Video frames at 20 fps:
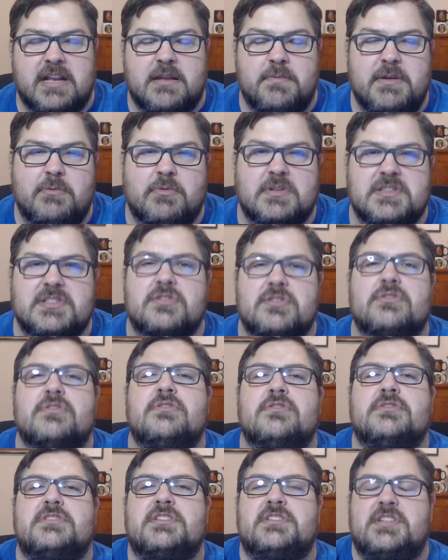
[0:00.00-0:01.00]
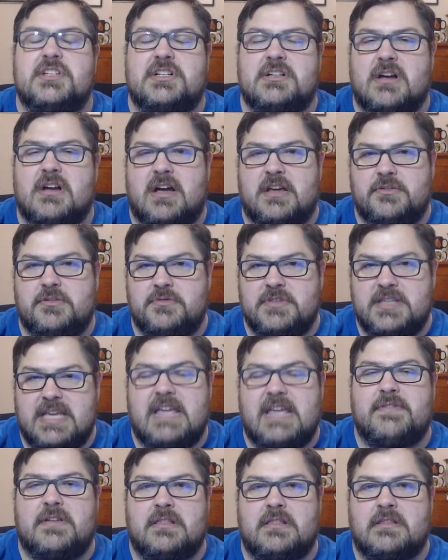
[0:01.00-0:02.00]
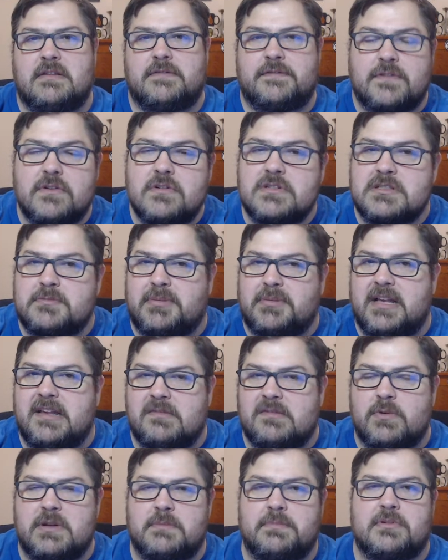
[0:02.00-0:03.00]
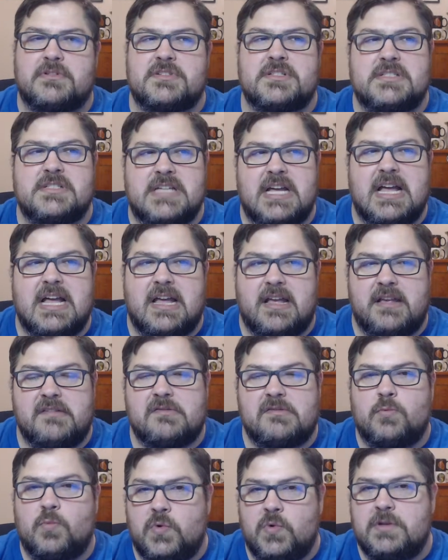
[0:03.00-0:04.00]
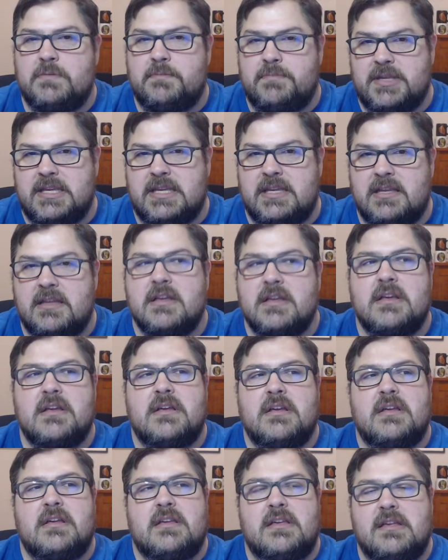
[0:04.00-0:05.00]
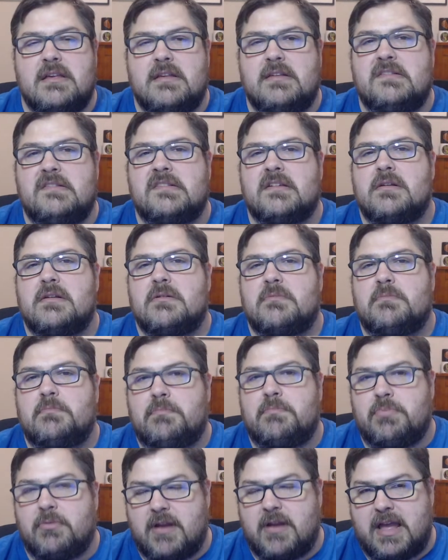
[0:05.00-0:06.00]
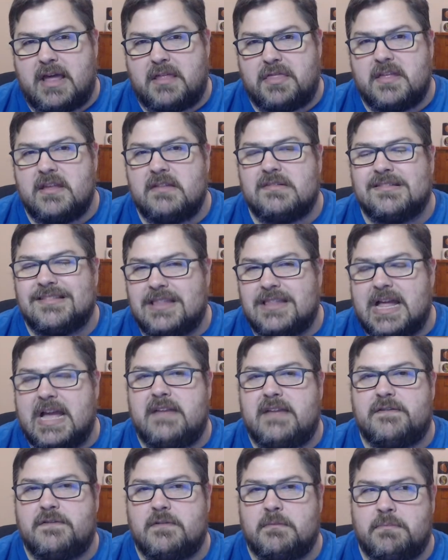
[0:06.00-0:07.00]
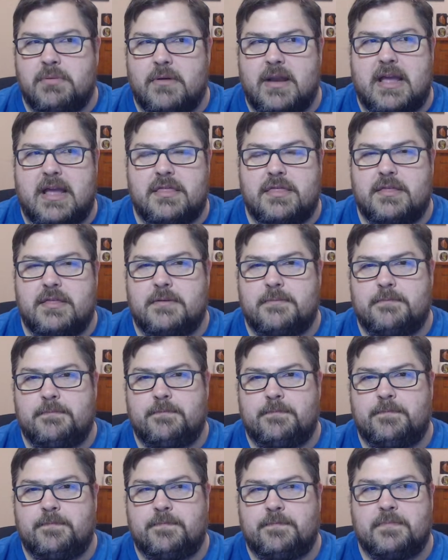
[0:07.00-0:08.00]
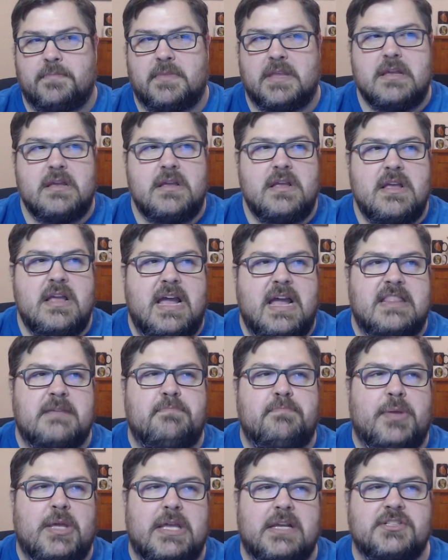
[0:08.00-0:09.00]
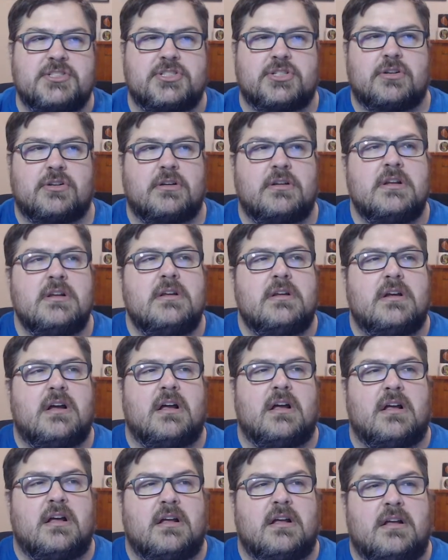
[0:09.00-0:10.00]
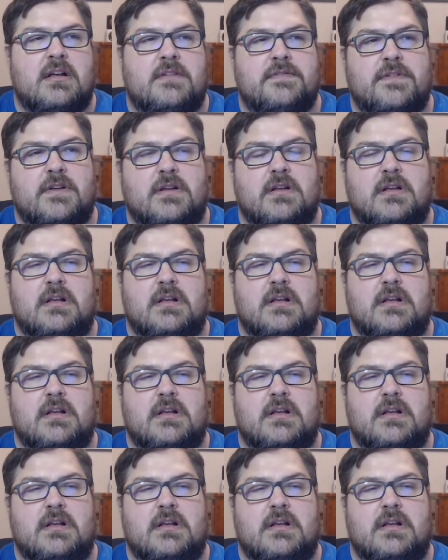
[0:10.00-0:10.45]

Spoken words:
returned to God who gave it in the first place when a person dies would be his breath, his life breath. And the picture of